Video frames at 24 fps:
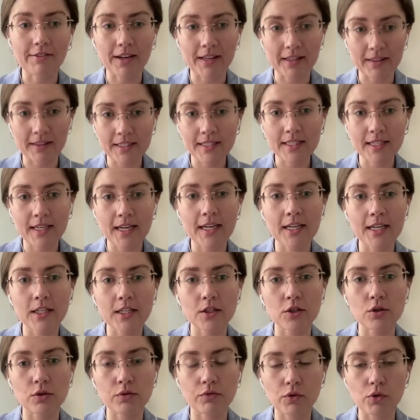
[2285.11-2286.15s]
And this case
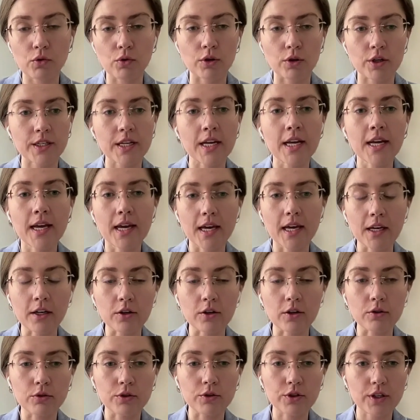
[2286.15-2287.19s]
is, of course, a
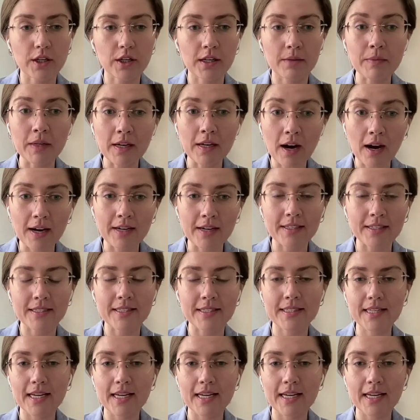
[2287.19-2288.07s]
good guidance.